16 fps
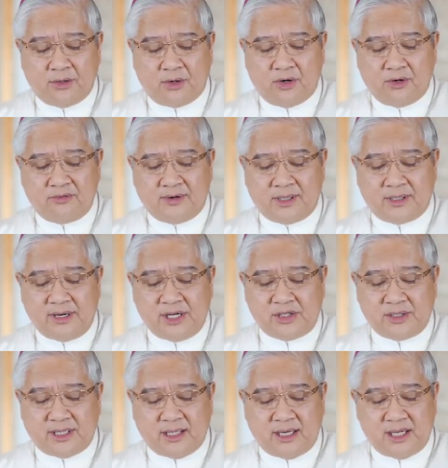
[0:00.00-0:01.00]
over
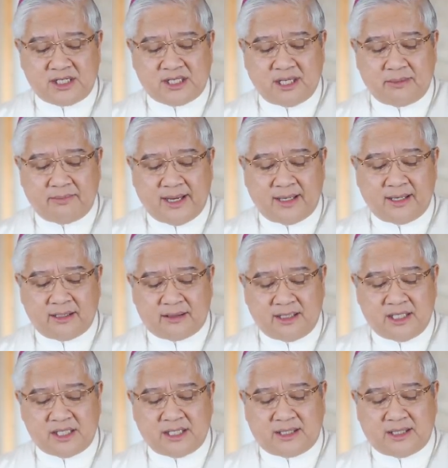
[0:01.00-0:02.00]
regionalism and
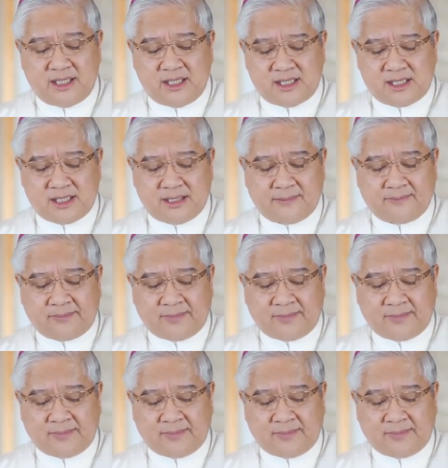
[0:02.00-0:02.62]
ethnicities.